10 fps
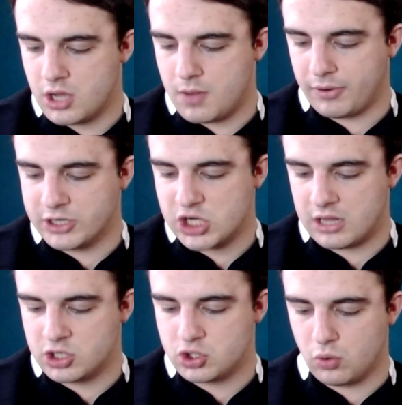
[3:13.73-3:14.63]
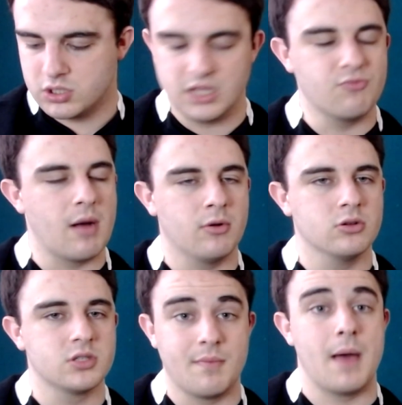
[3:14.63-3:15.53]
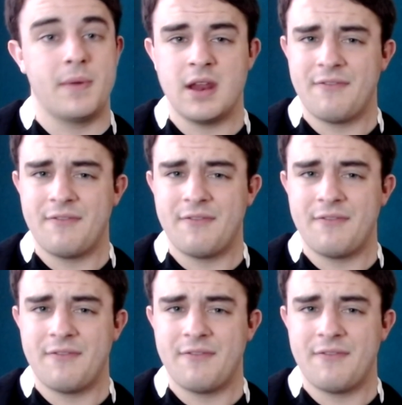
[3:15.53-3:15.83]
bring a challenge towards the Rebels. In my opinion,